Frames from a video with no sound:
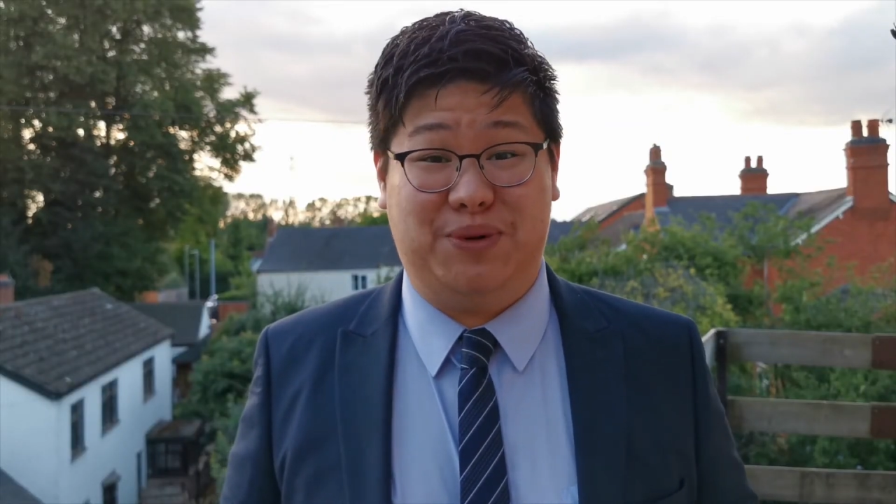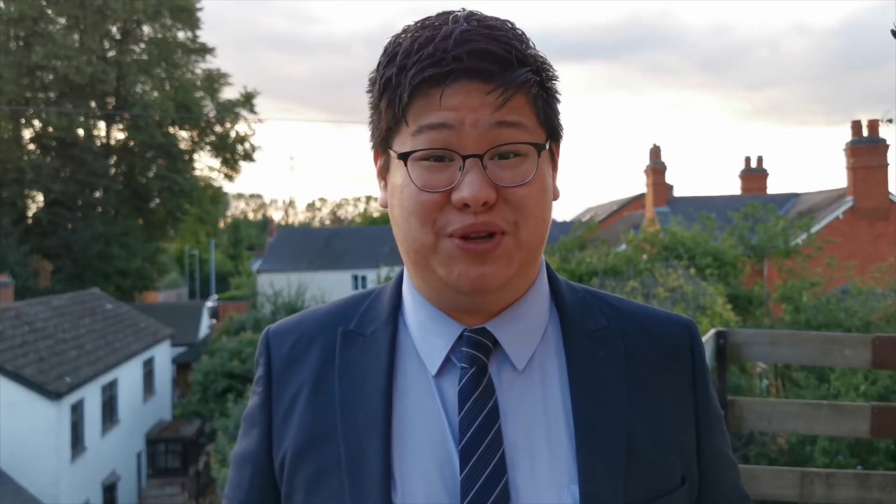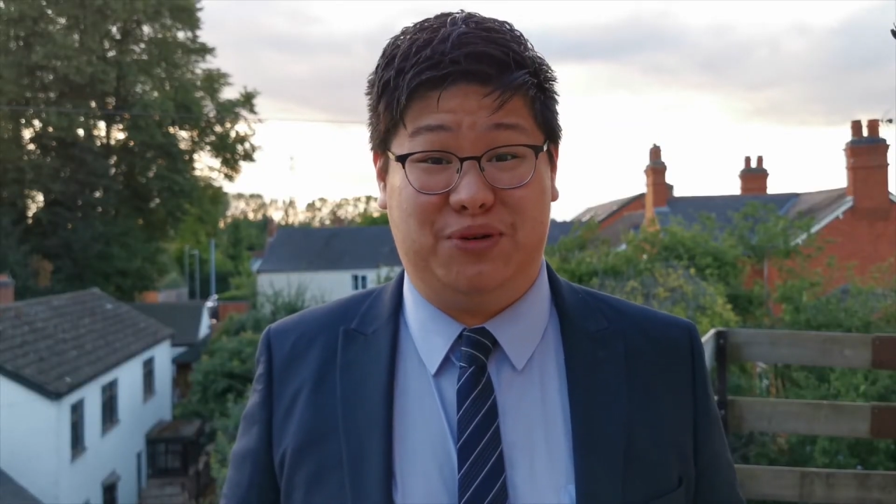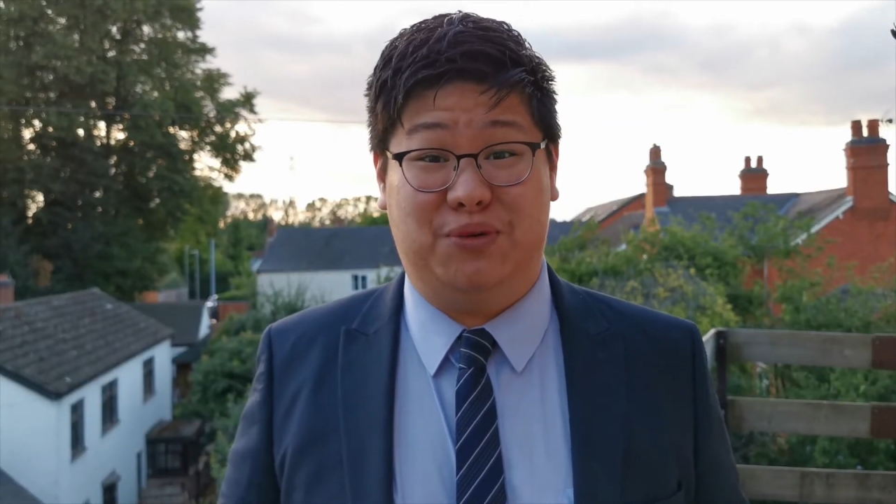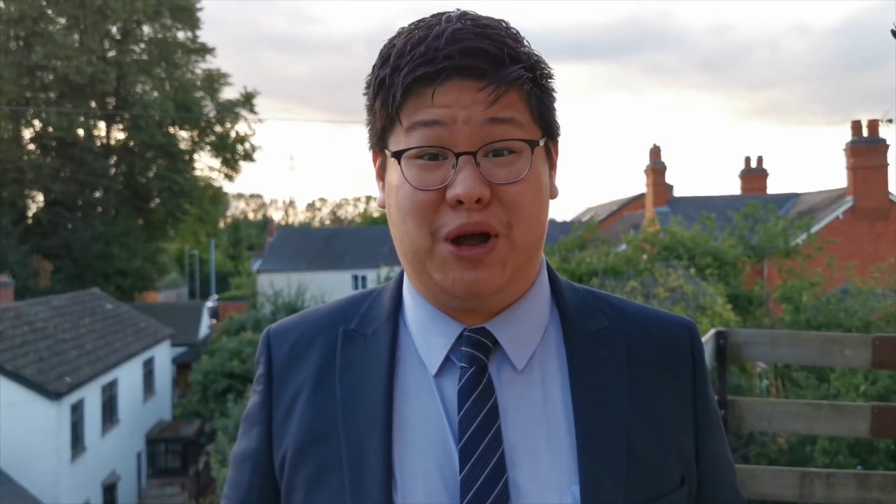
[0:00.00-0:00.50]
when
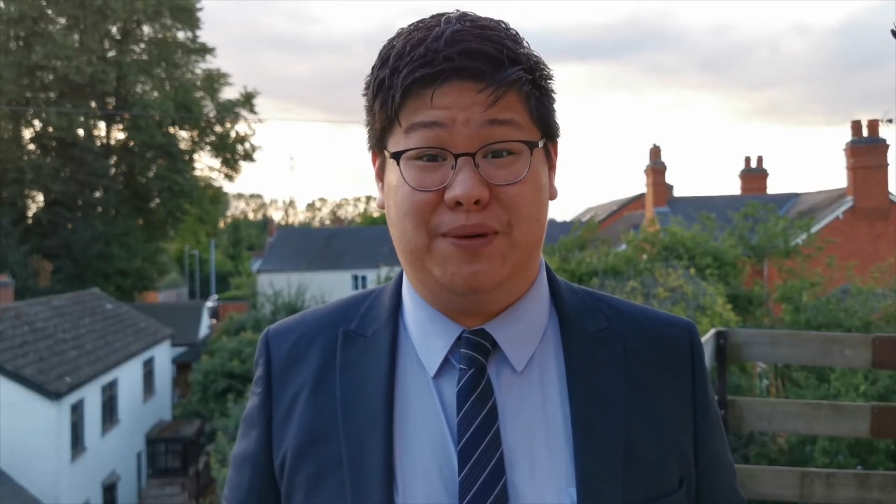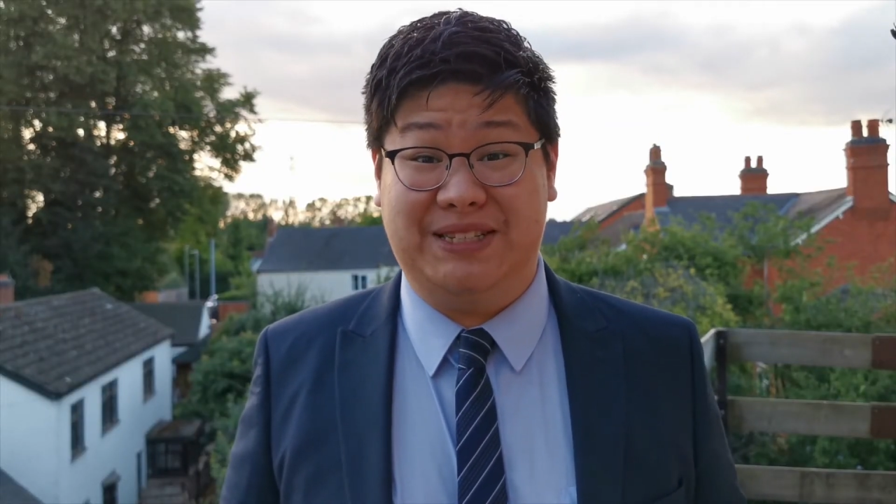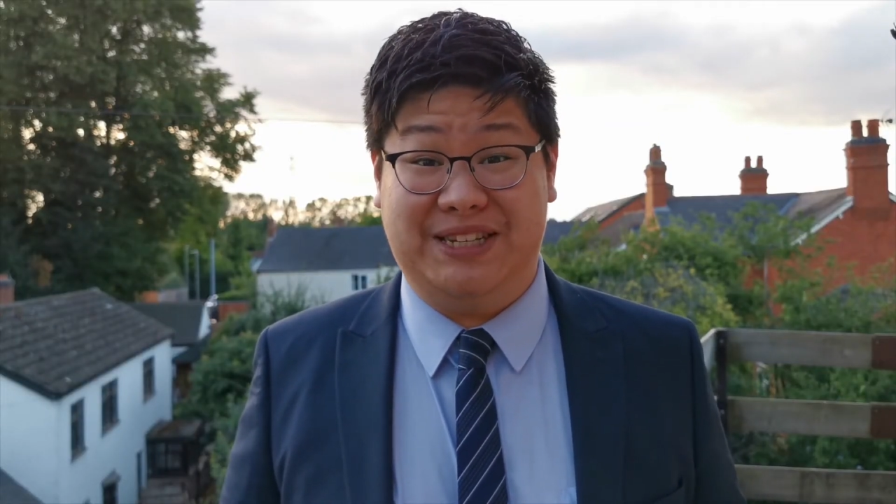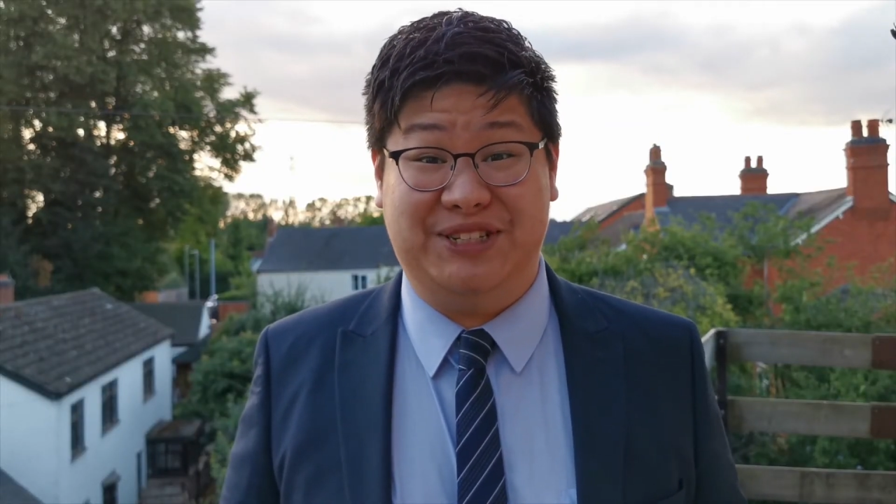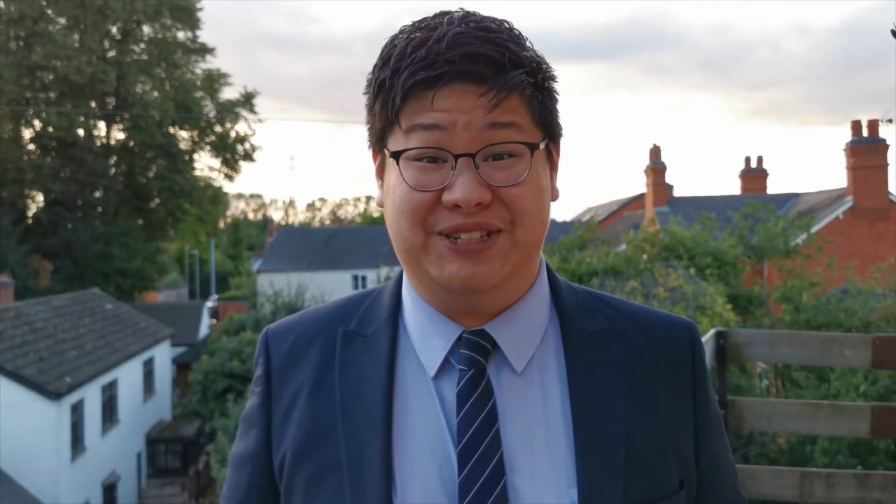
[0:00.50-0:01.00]
you're going
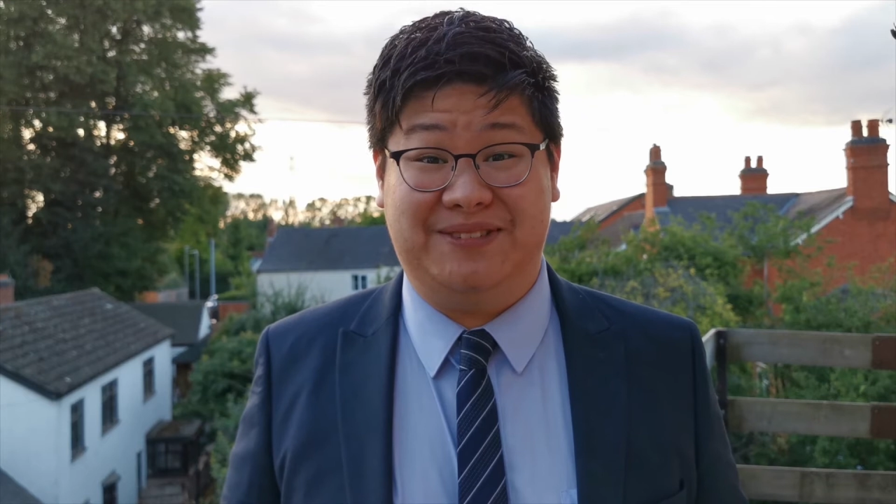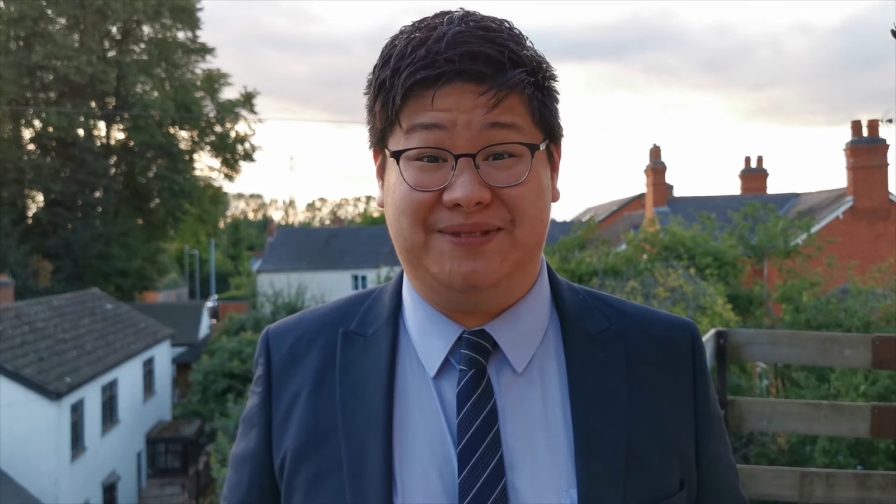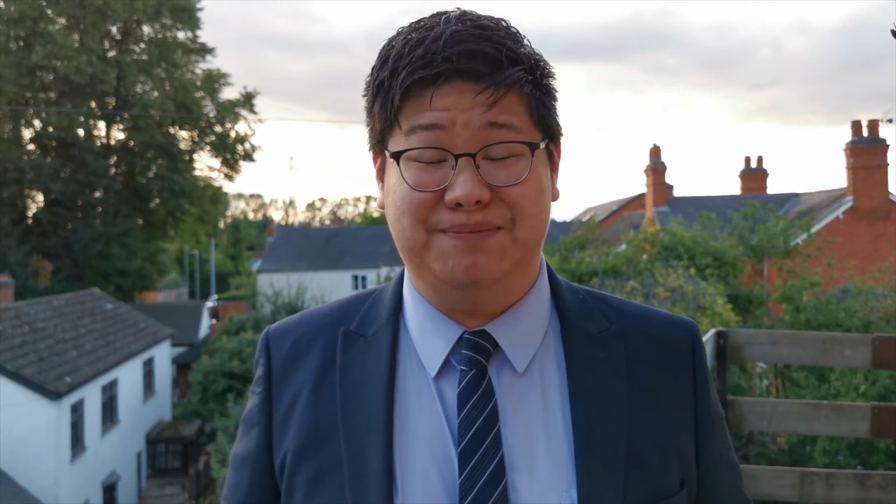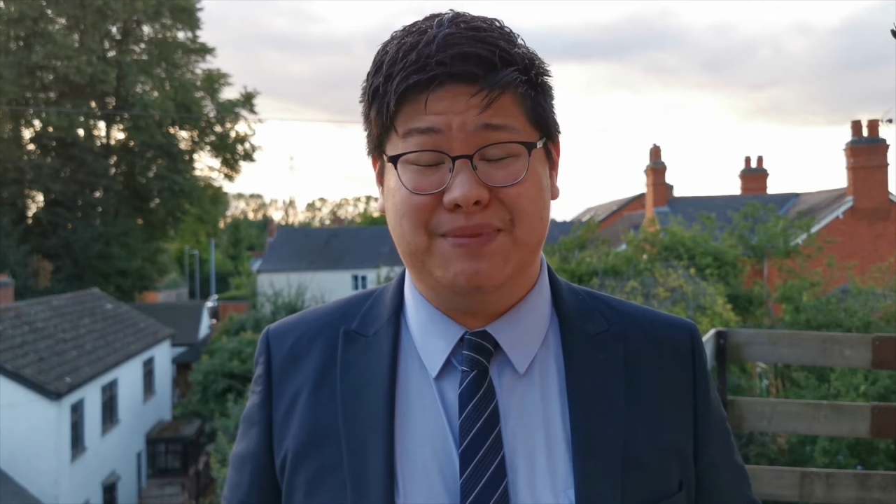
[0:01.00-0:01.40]
digital.